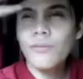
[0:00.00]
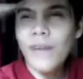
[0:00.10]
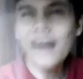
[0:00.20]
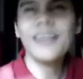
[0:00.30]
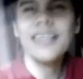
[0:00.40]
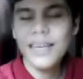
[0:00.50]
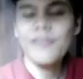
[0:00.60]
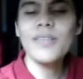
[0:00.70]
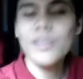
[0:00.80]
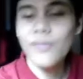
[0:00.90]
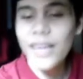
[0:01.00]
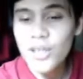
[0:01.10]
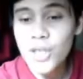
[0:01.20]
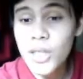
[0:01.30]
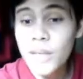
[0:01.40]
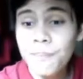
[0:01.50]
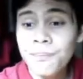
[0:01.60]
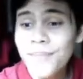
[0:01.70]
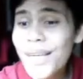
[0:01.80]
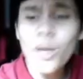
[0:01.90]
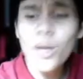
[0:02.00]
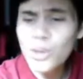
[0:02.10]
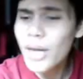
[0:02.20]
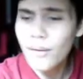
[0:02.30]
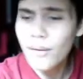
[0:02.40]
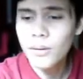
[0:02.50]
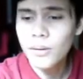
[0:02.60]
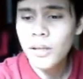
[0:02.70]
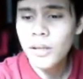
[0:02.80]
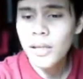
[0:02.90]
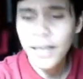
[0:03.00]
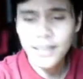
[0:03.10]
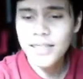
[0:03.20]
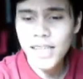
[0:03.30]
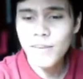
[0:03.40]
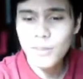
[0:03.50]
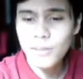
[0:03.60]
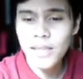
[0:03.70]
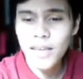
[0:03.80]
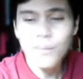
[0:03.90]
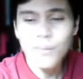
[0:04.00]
varying levels of energy, they all travel at the same speed.